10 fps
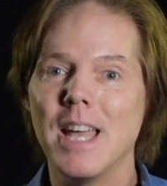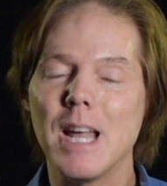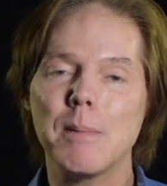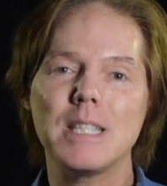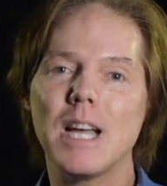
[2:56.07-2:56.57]

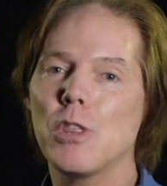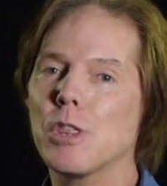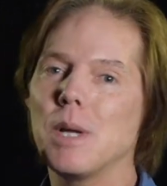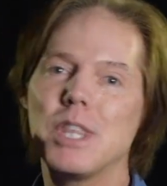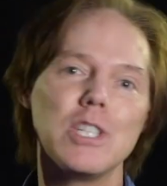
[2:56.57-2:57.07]
Now I'm going to tell you
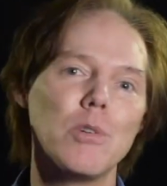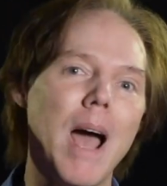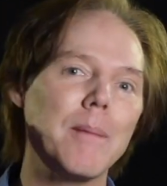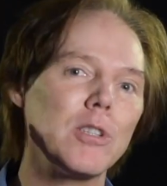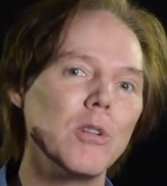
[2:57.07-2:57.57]
3 things you
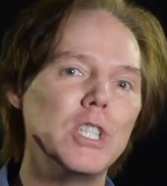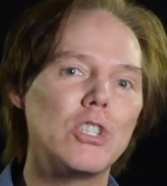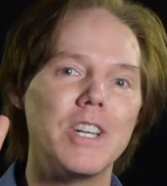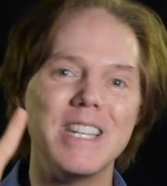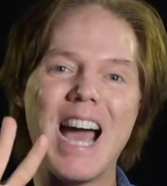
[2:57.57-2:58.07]
absolutely
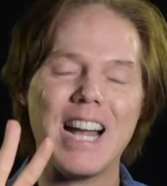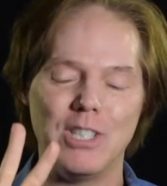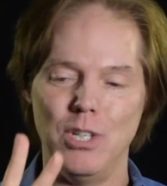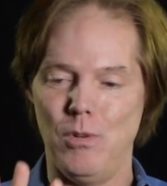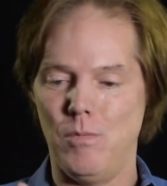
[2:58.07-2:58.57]
should
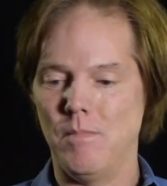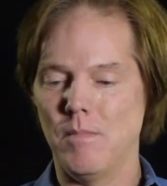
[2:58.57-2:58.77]
not do.